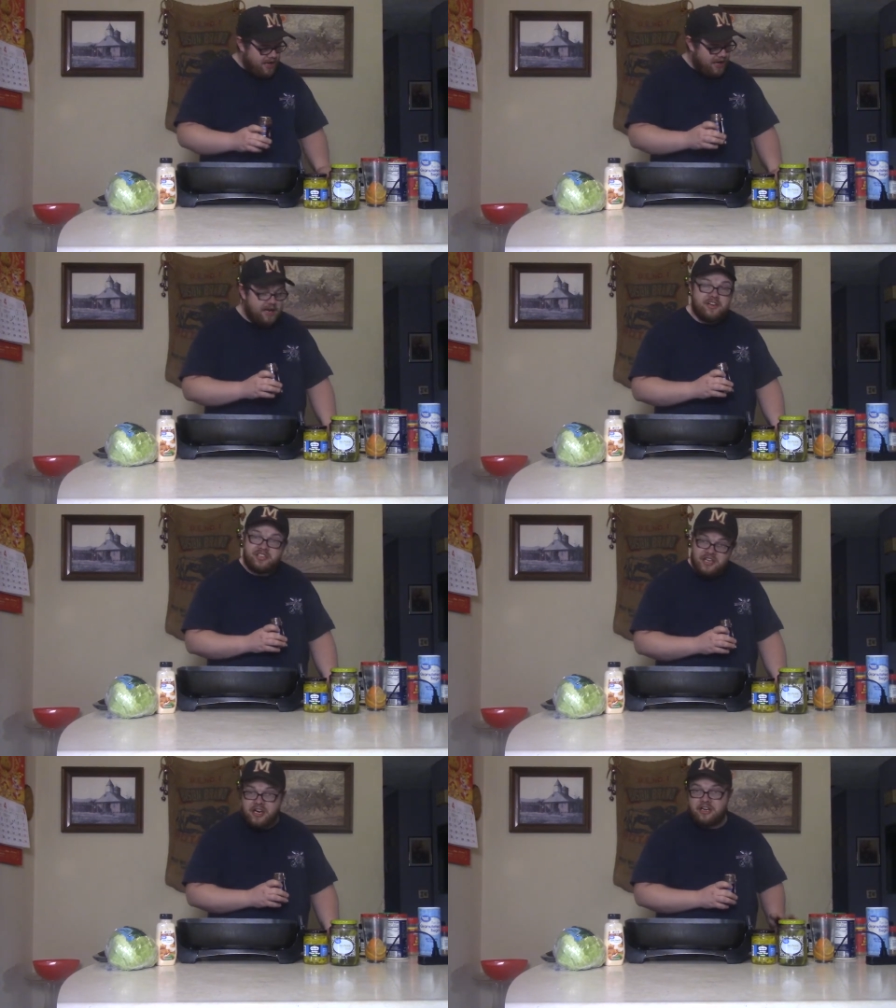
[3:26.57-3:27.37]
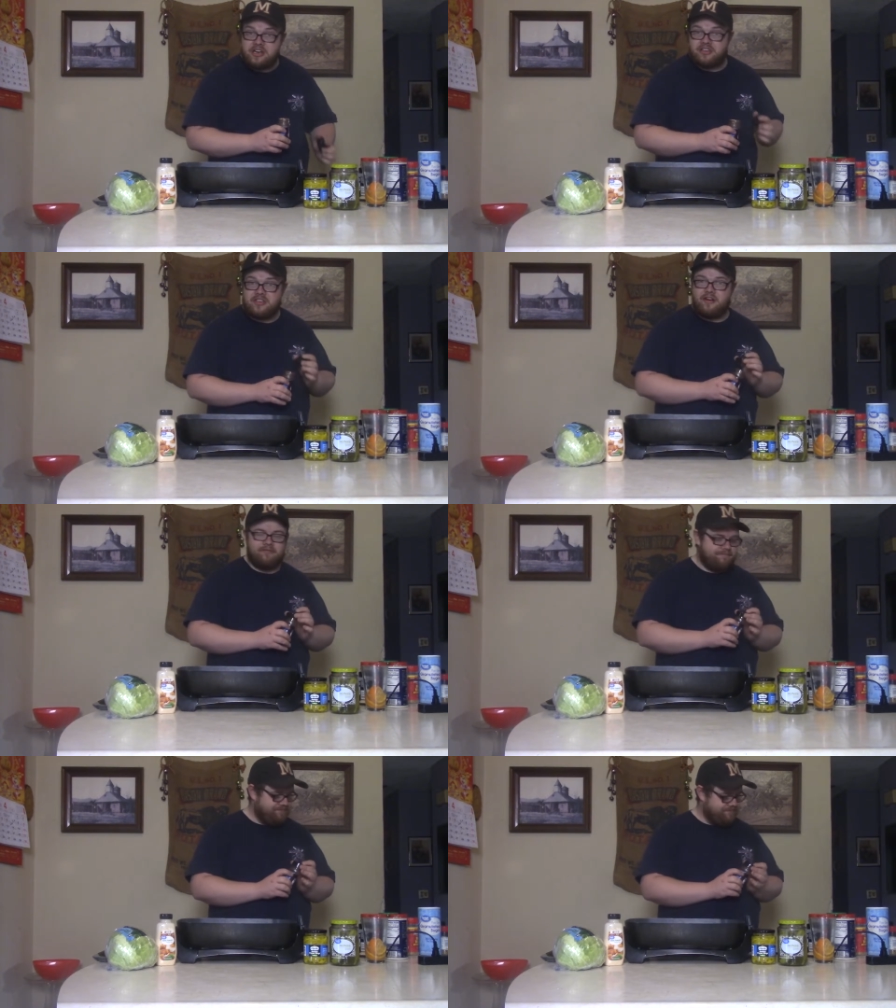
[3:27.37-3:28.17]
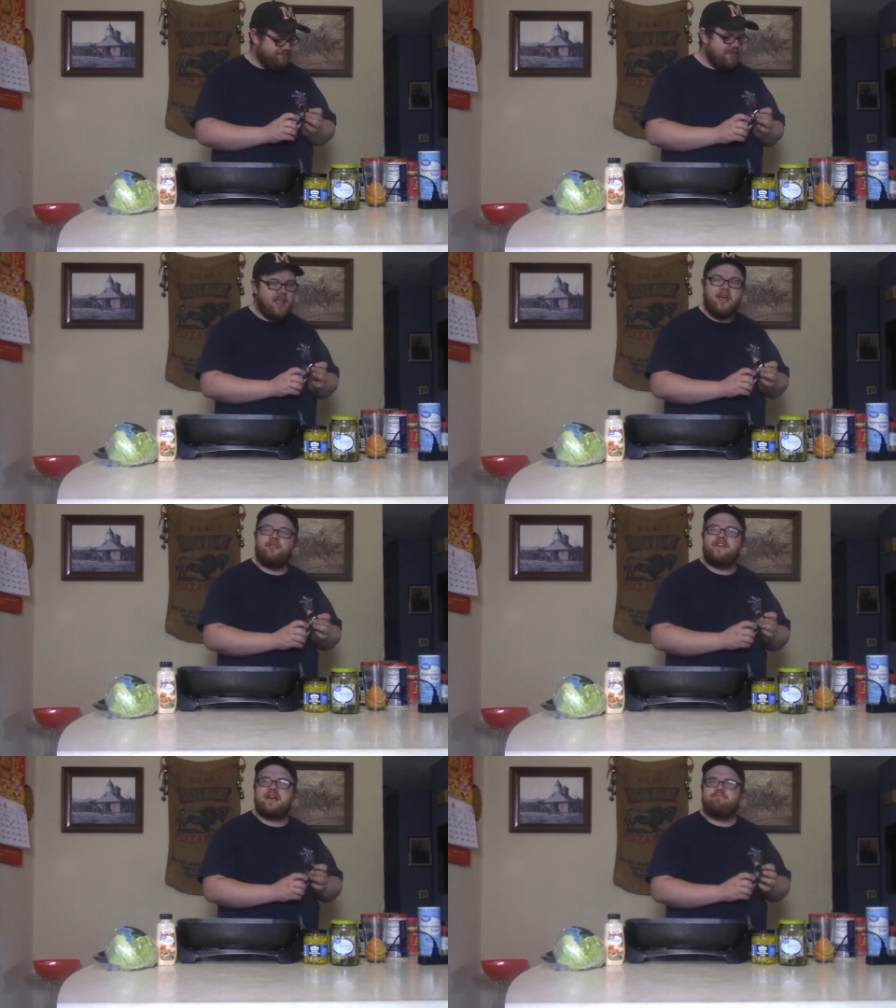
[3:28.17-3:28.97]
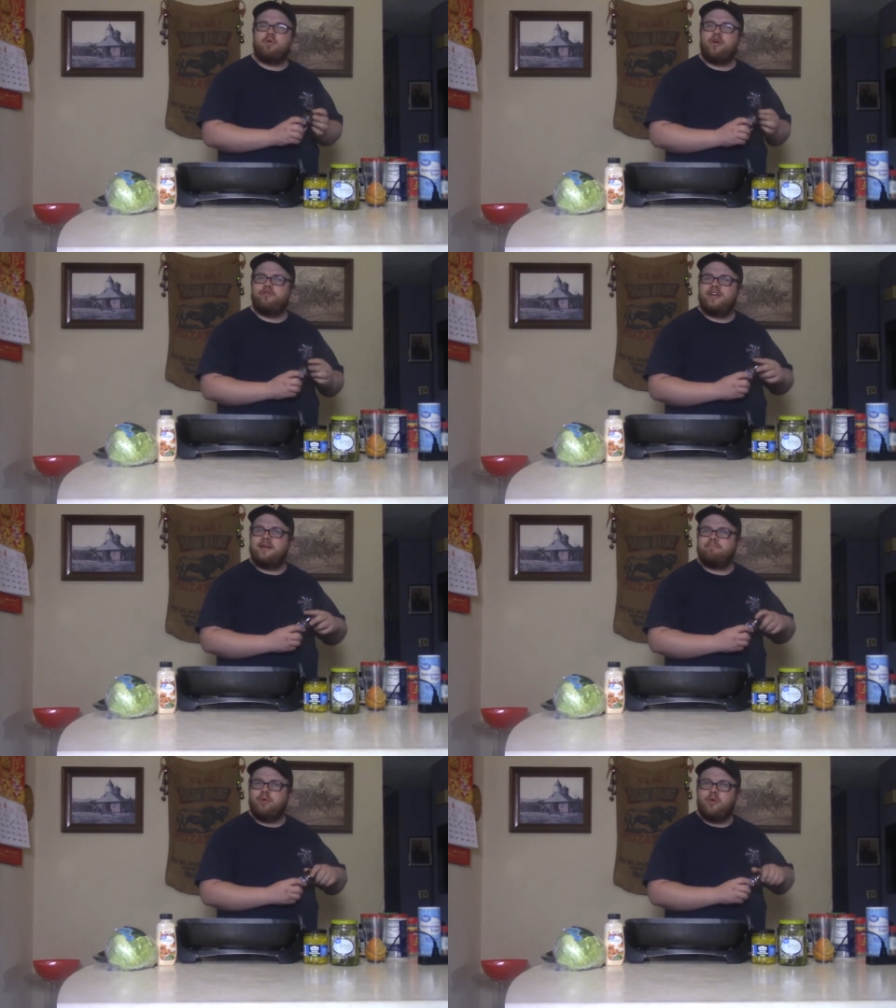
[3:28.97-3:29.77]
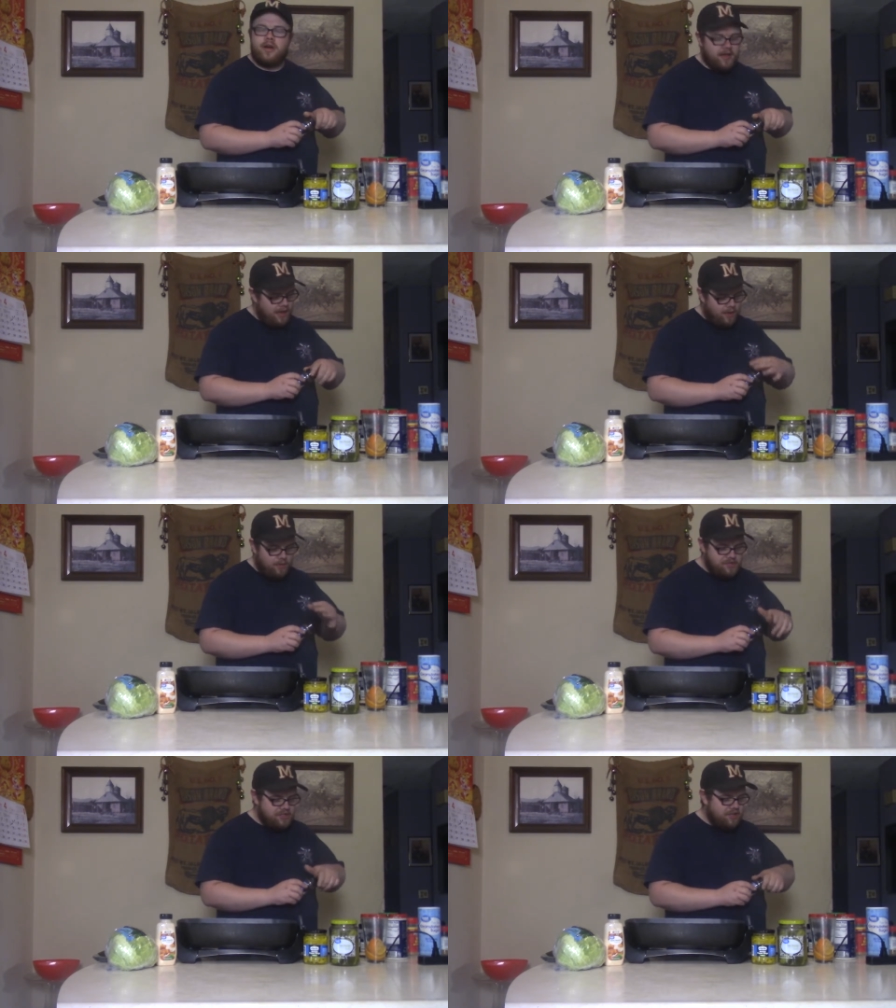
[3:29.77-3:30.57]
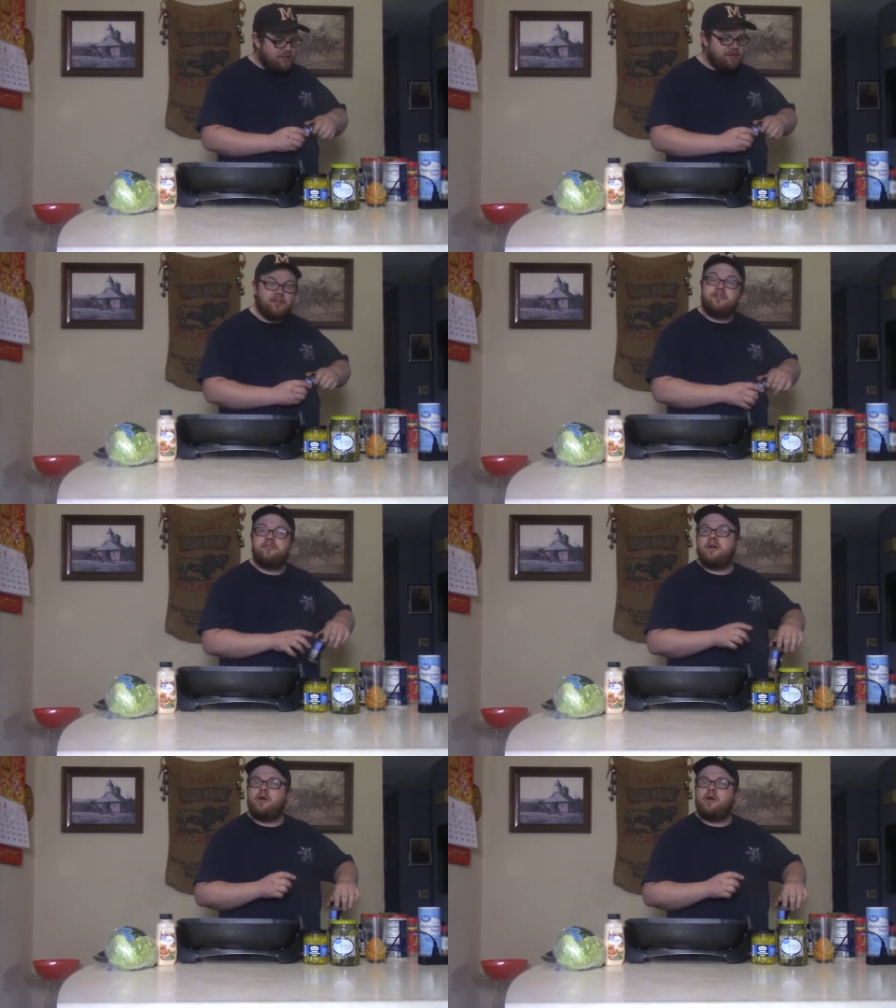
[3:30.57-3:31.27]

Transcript: and you're singing to yourself, Fat boy, fat boy, what you gonna do?